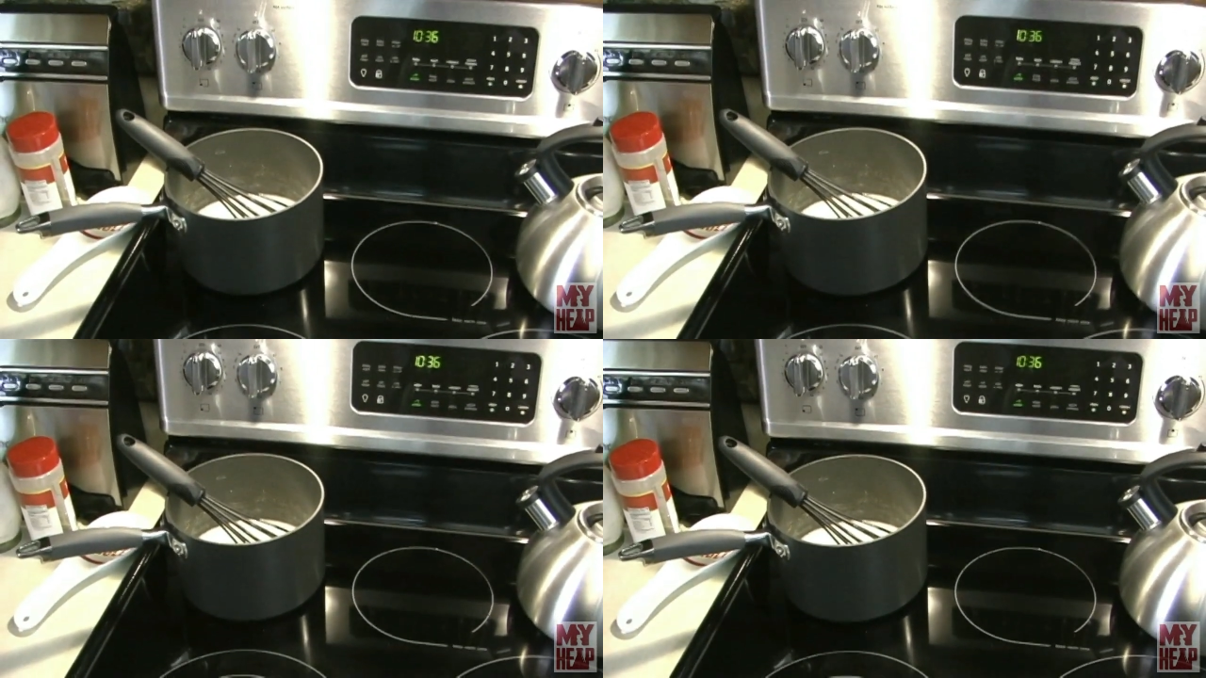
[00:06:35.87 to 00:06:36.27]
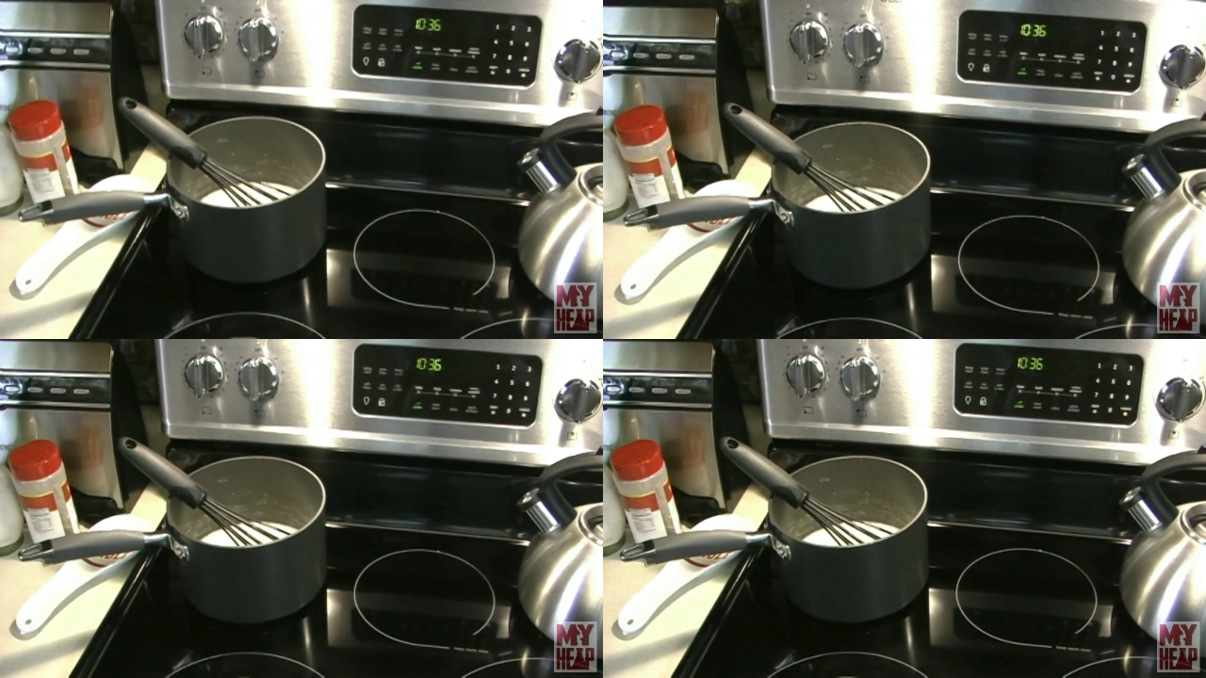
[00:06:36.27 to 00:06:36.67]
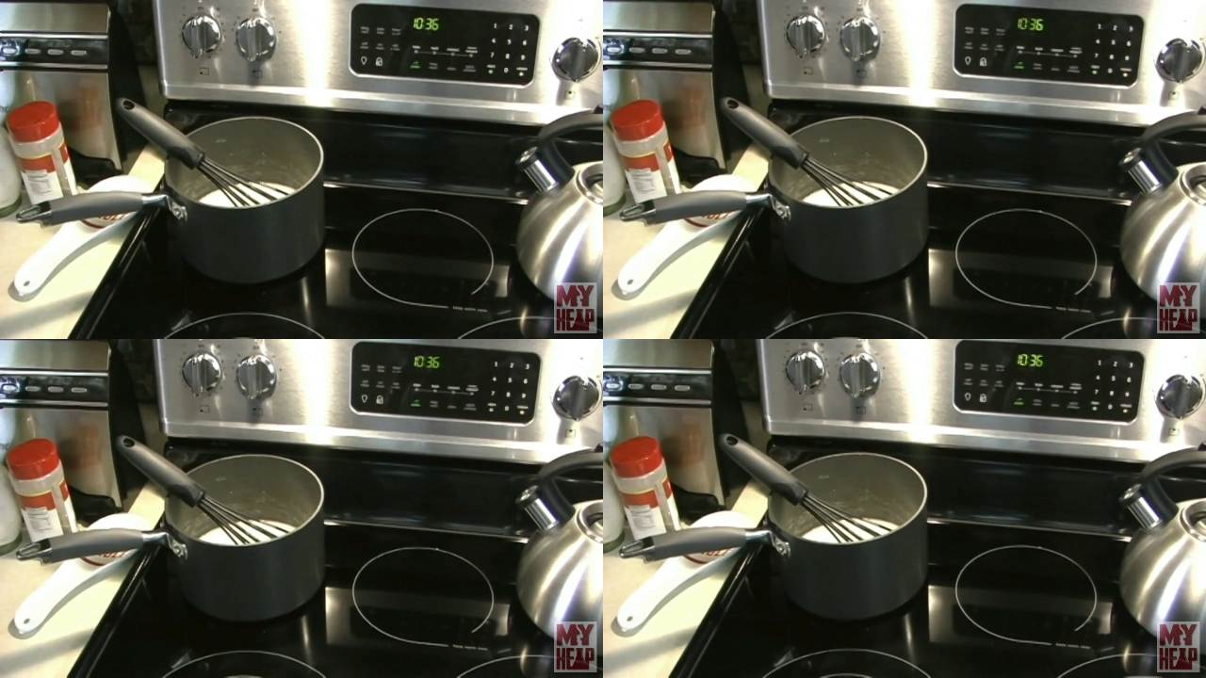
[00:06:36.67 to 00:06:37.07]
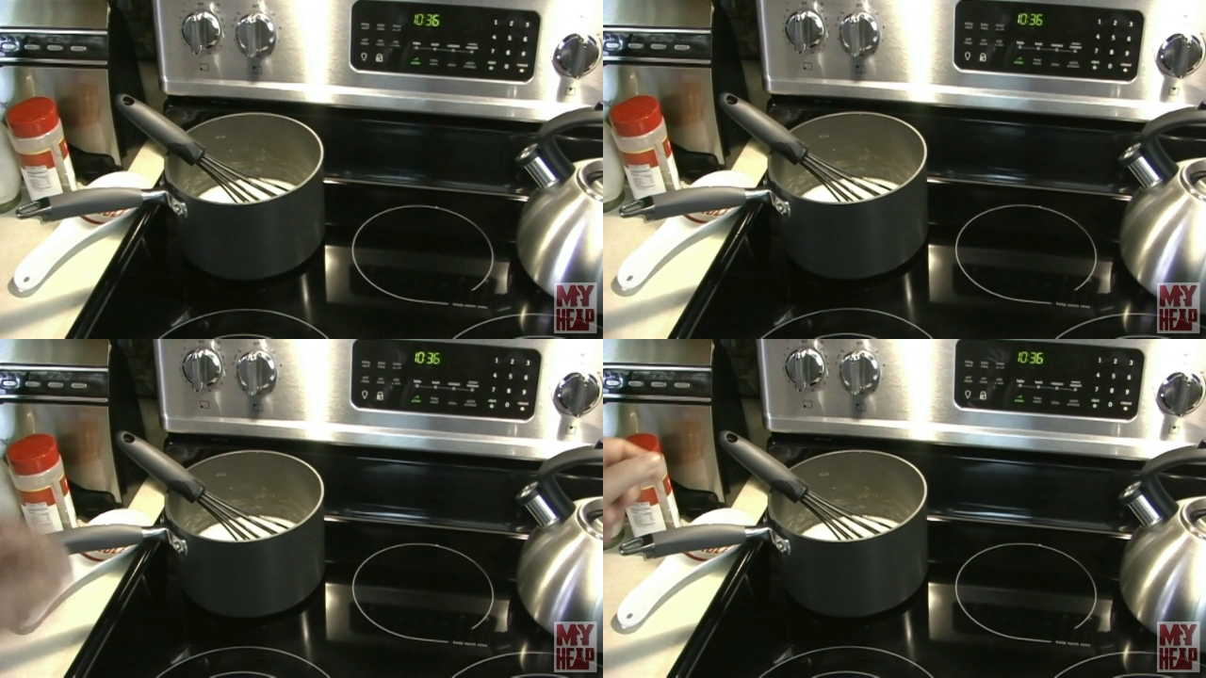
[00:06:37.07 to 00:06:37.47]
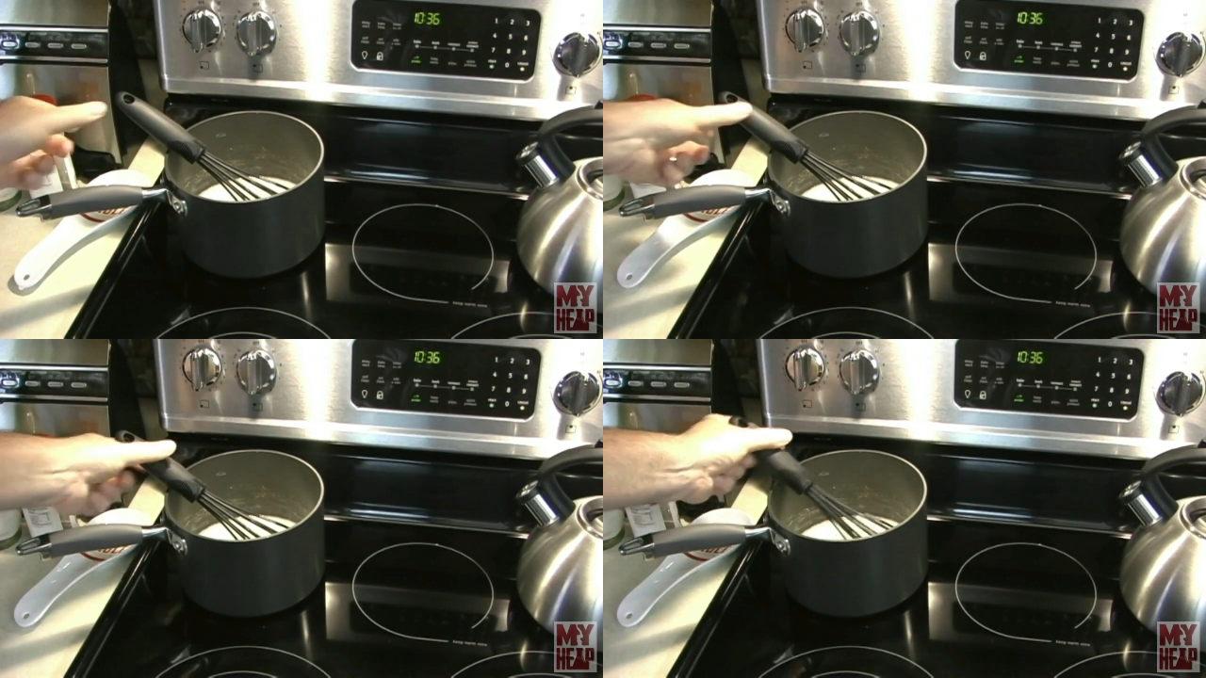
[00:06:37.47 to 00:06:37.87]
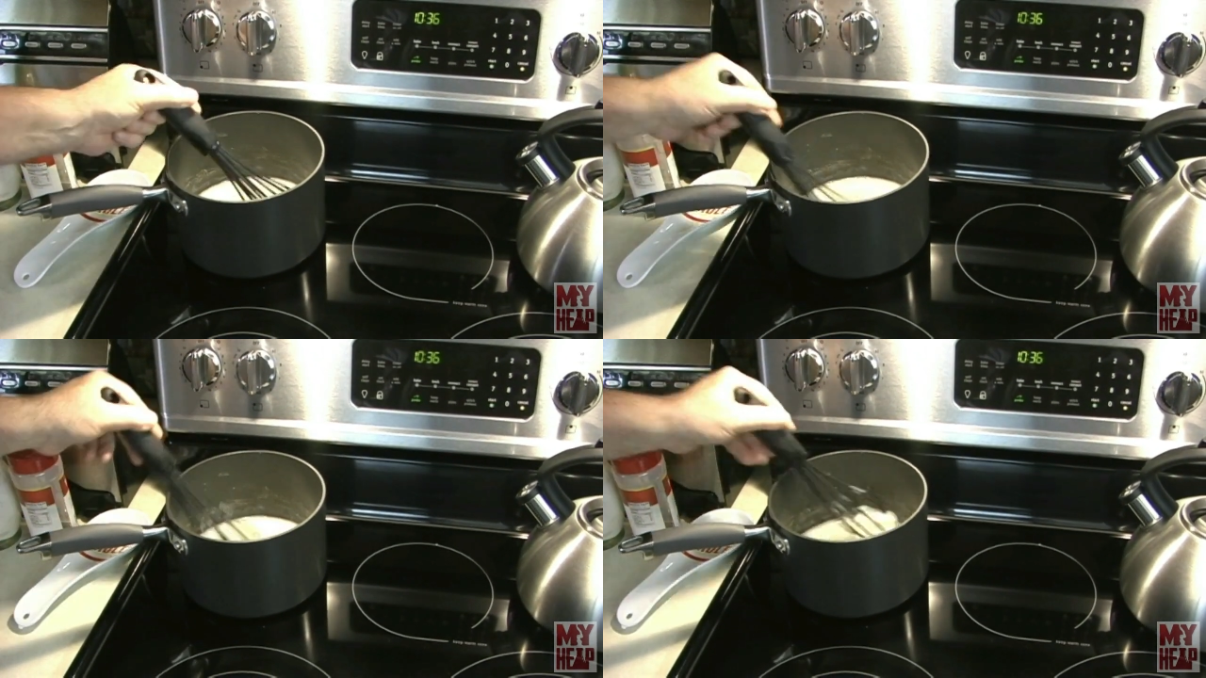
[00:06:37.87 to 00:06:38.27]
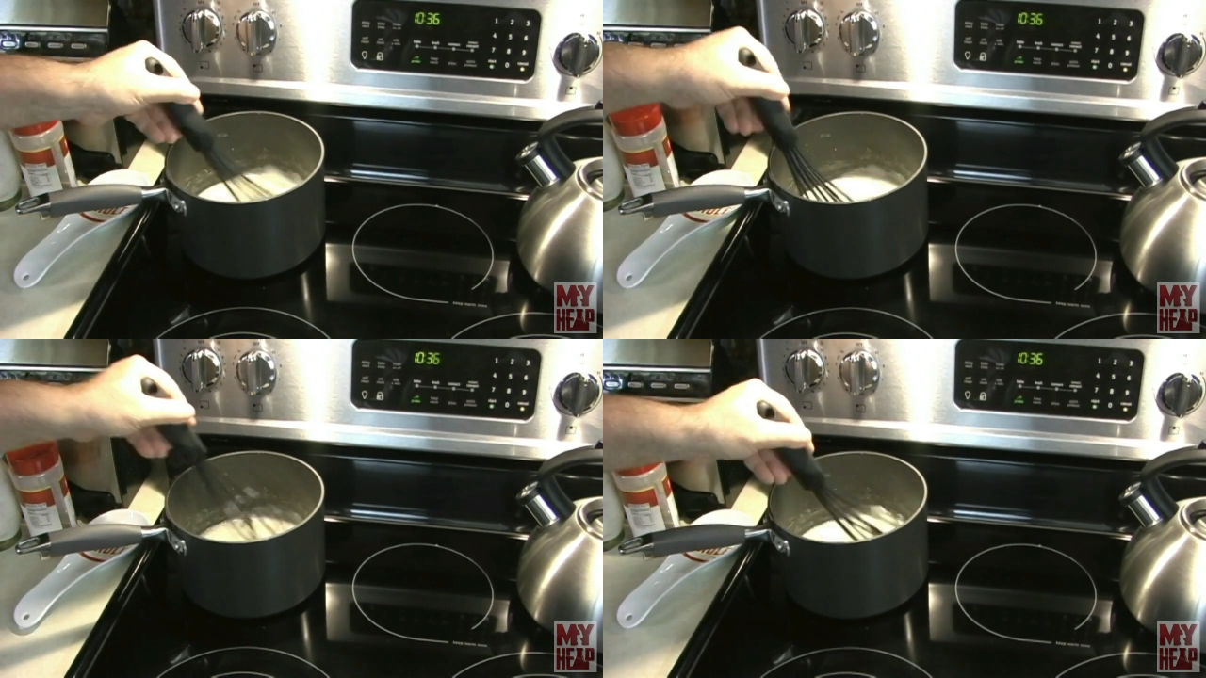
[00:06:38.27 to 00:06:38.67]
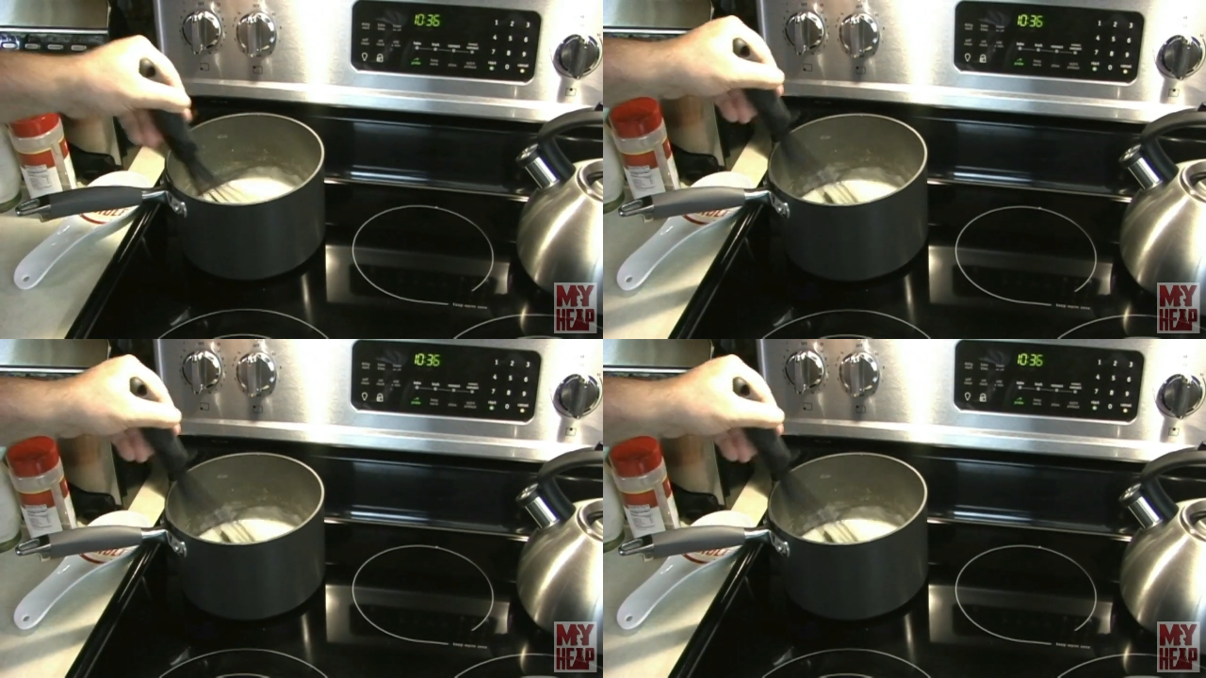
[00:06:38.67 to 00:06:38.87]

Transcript: [unreadable: no face in view]